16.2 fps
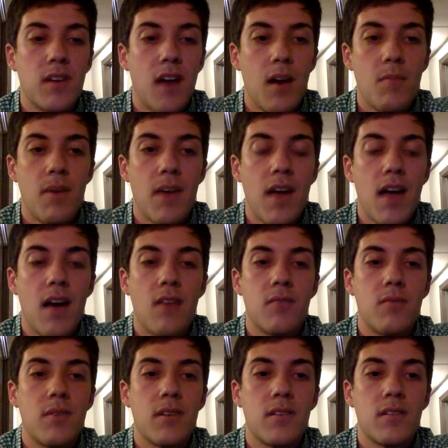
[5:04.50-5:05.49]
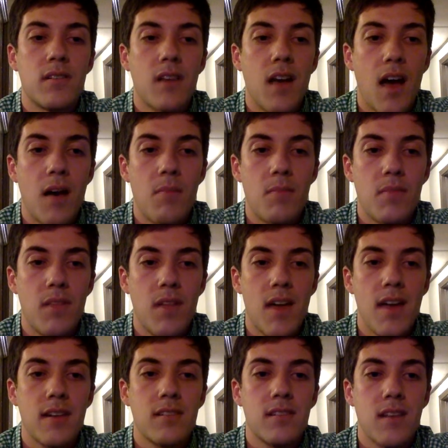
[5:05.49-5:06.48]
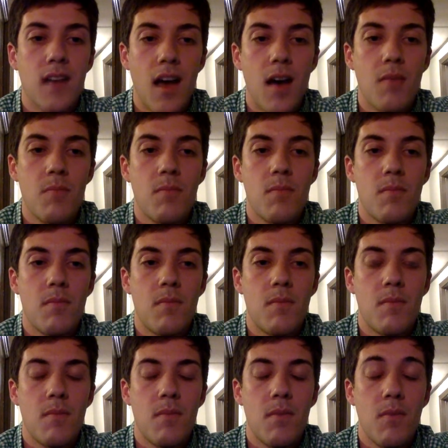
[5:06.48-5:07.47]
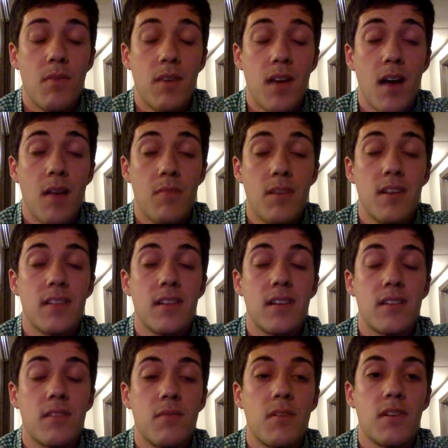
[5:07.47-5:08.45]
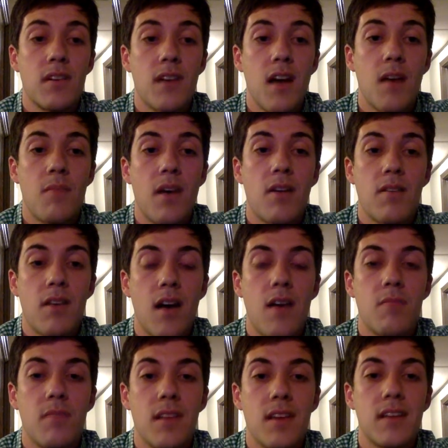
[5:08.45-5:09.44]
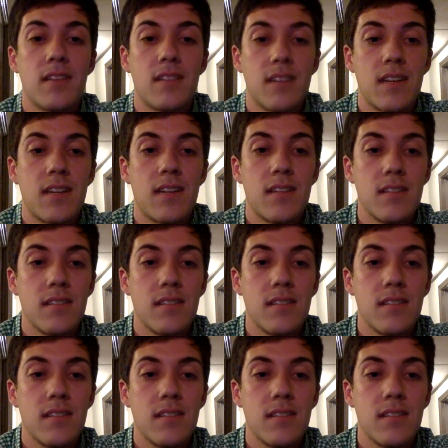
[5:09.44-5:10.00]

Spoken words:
compound, one complex sentence, and one compound complex sentence.